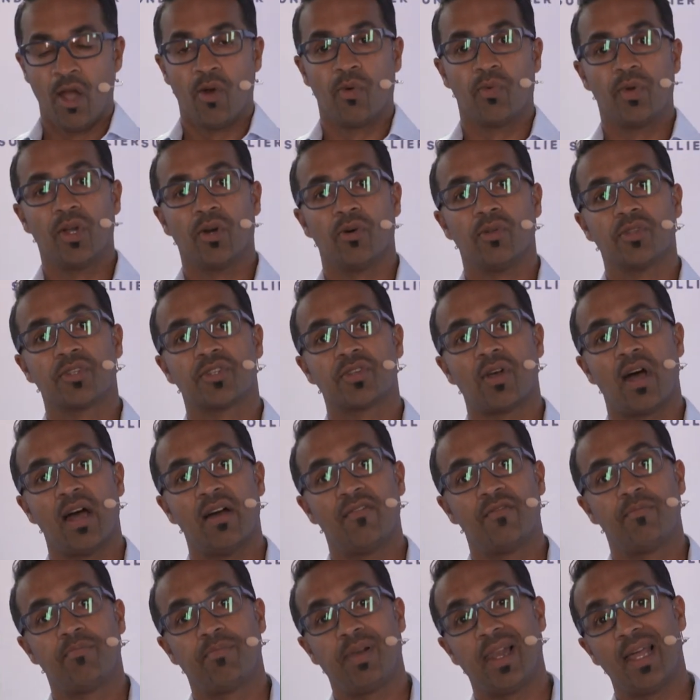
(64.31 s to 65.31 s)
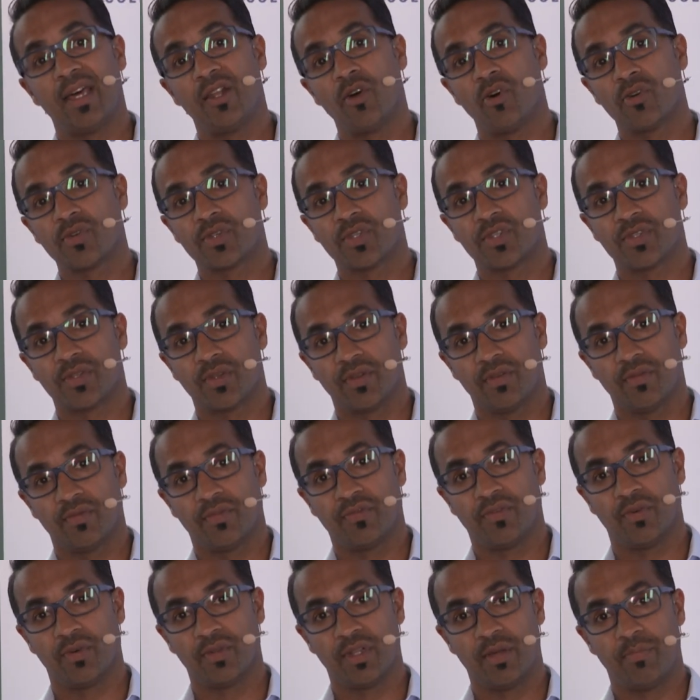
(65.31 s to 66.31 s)
We also have PledOx
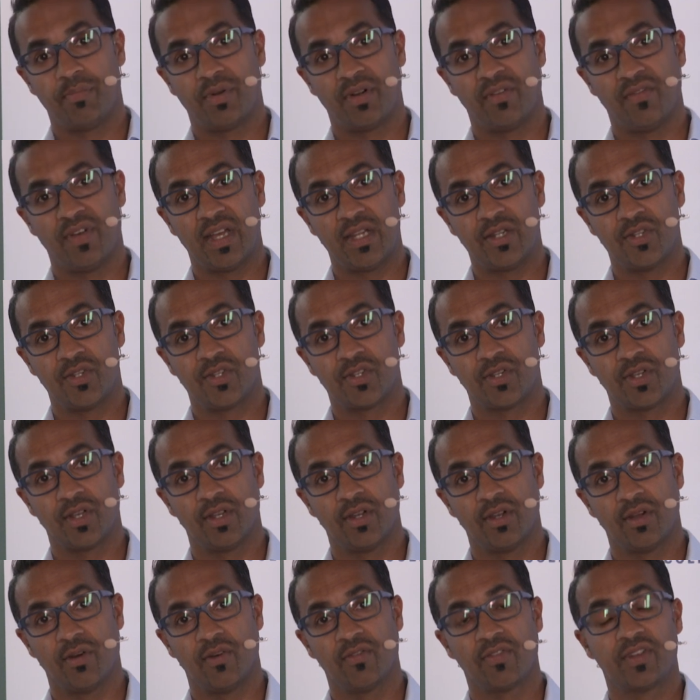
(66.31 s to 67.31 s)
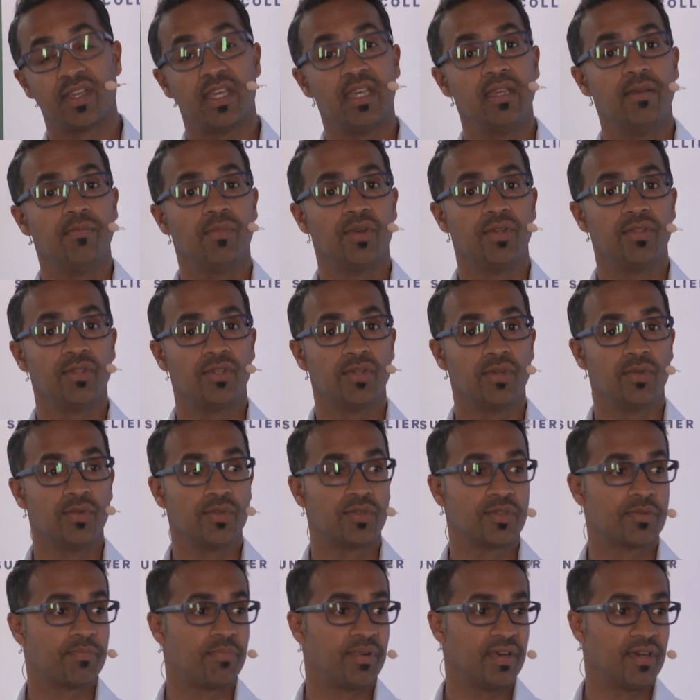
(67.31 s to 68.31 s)
for the prevention of
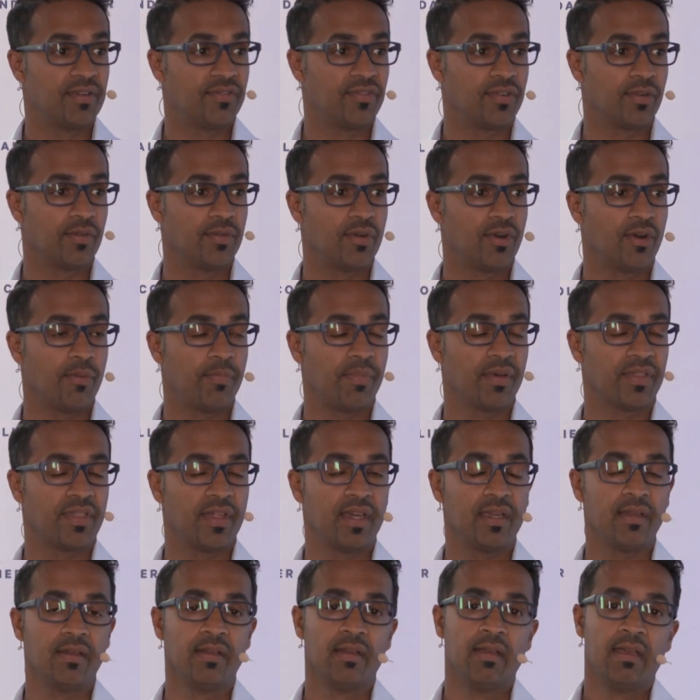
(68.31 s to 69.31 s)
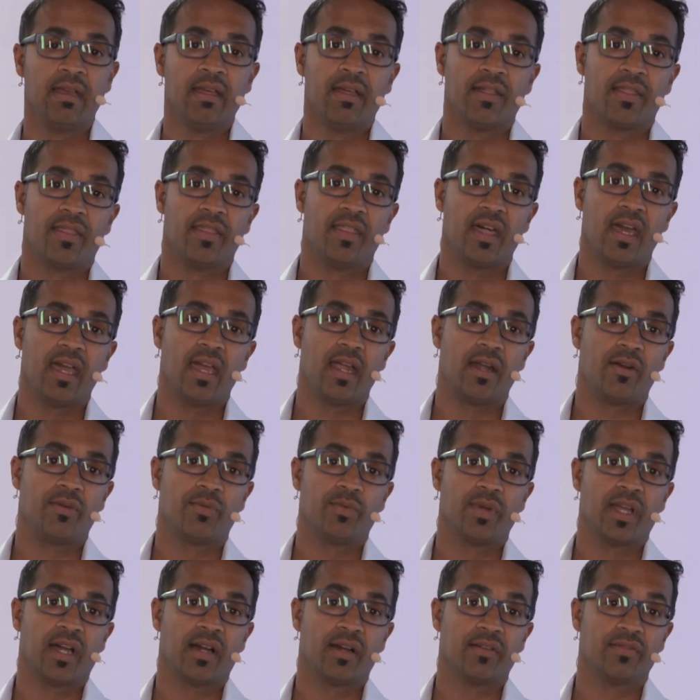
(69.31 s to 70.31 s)
chemo-induced peripheral neuropathy. There
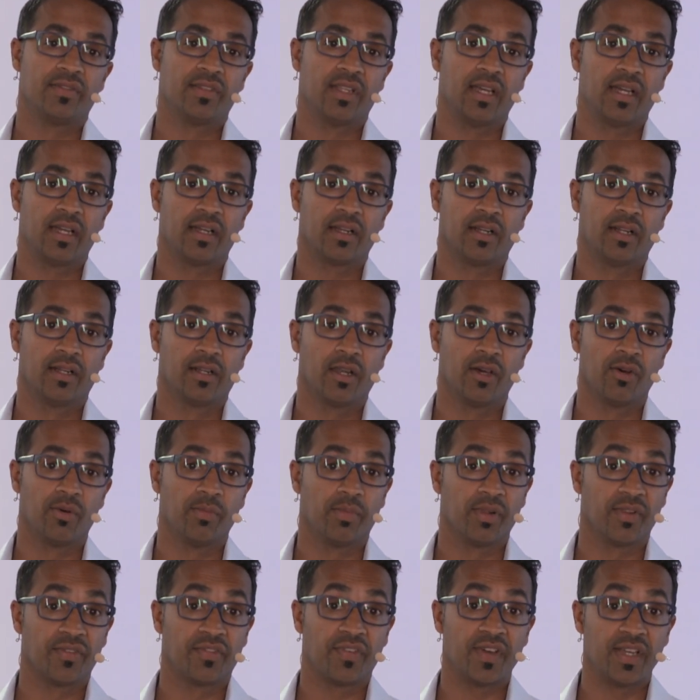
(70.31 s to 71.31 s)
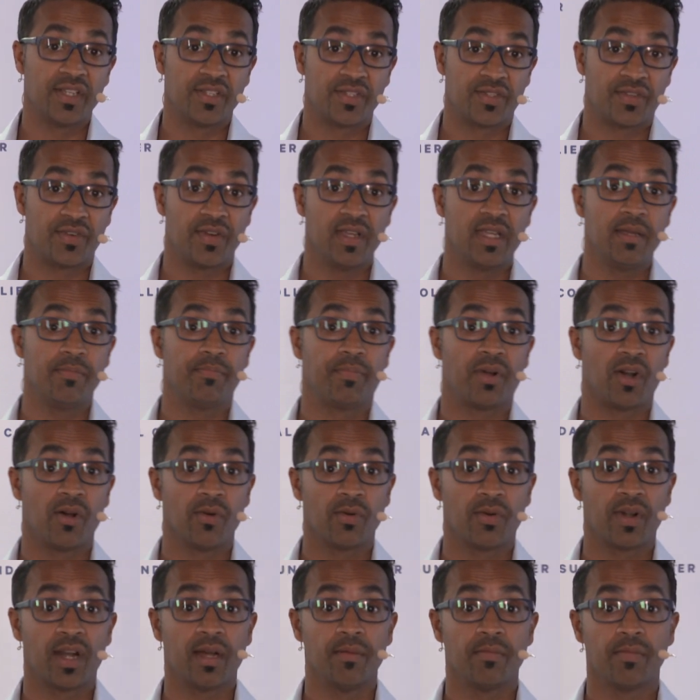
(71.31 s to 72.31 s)
we have the global phase 3
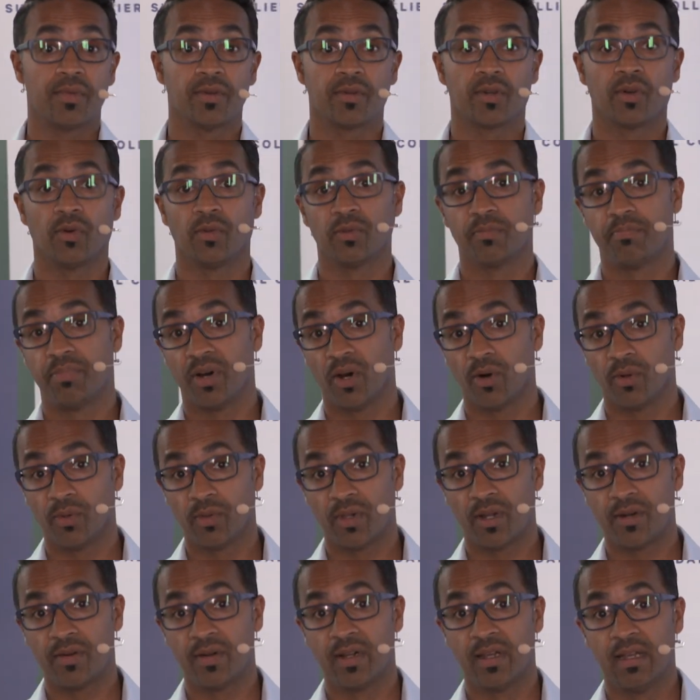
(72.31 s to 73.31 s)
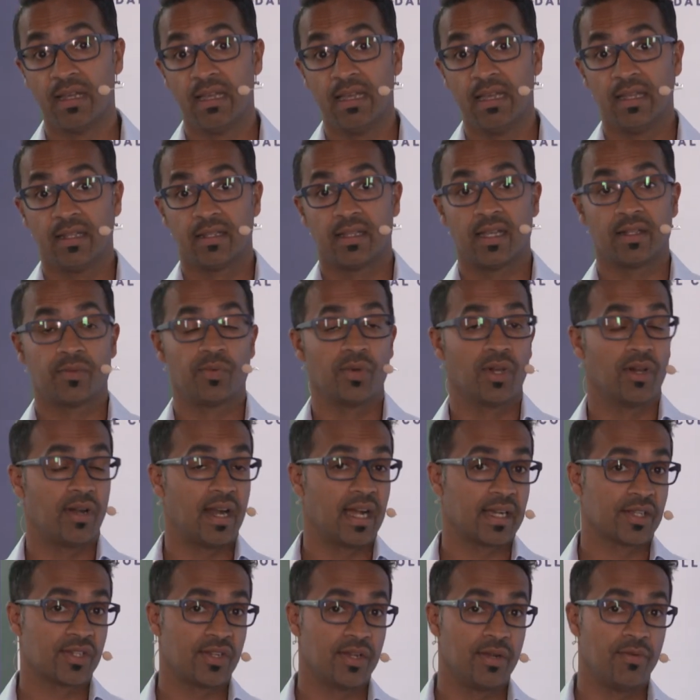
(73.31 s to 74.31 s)
program called POLAR that we are
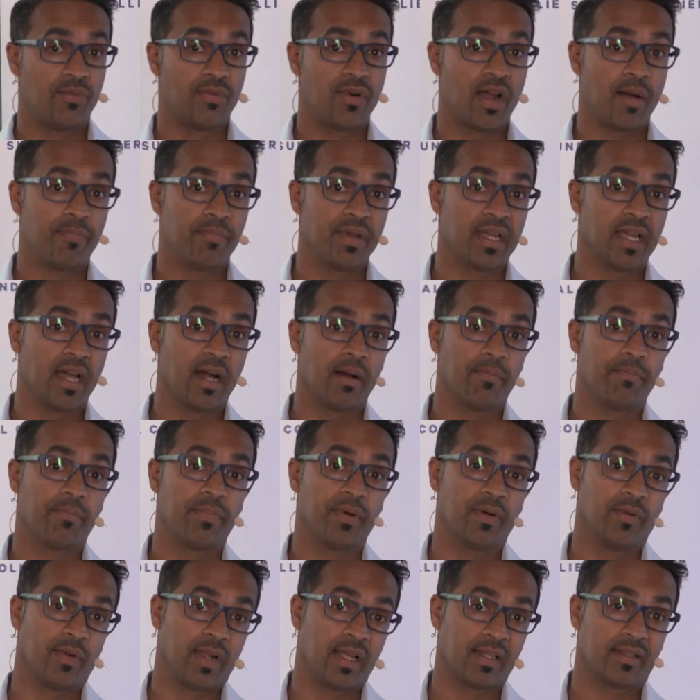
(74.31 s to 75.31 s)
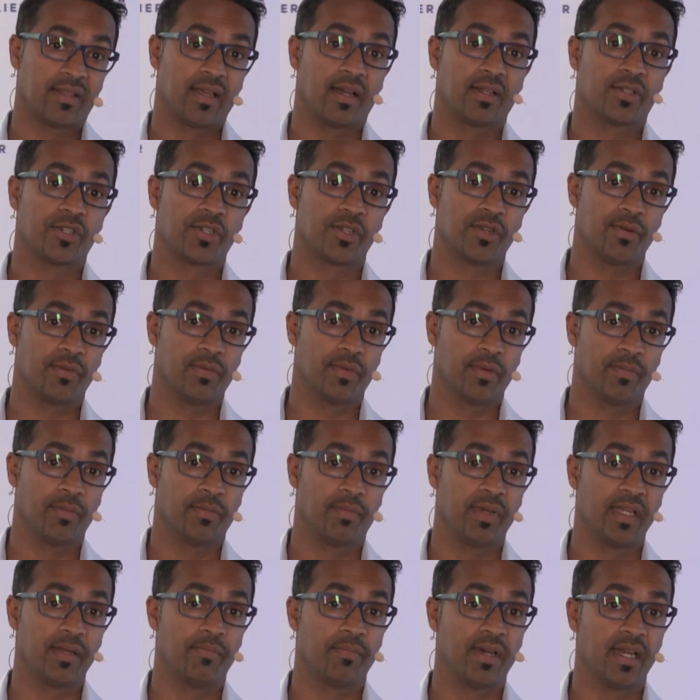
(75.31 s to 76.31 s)
actually wrapping up, and I'll touch
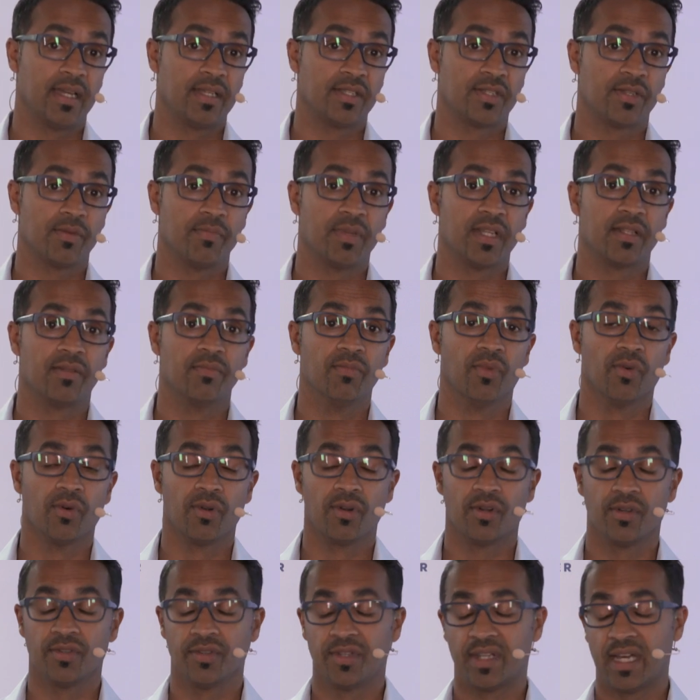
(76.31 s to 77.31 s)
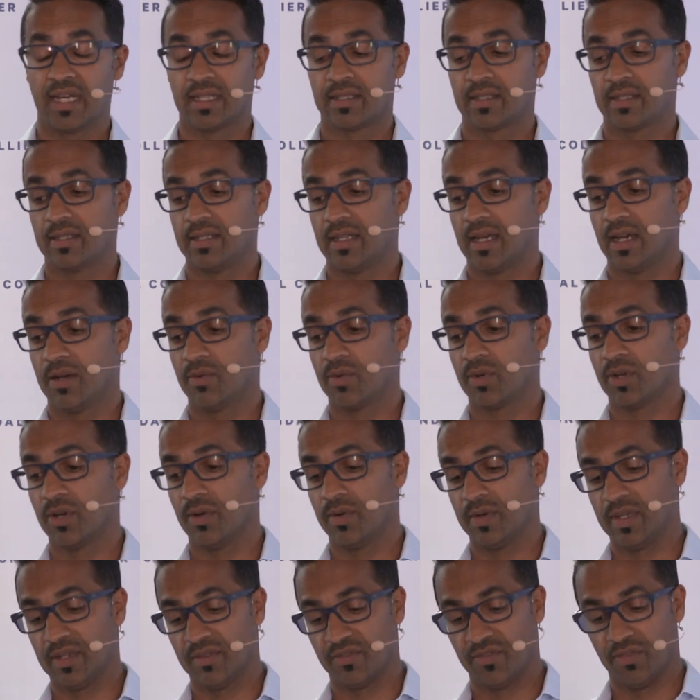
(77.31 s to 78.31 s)
base a bit more on that now
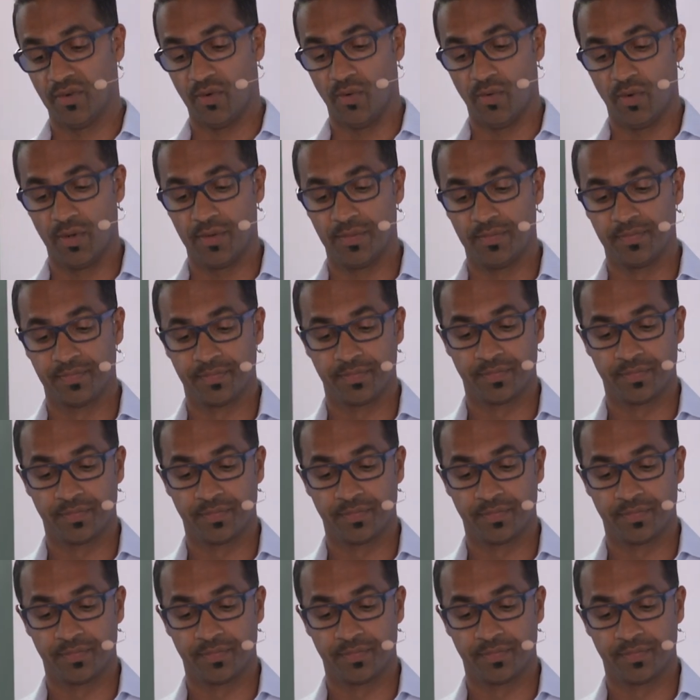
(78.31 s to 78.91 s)
going forward.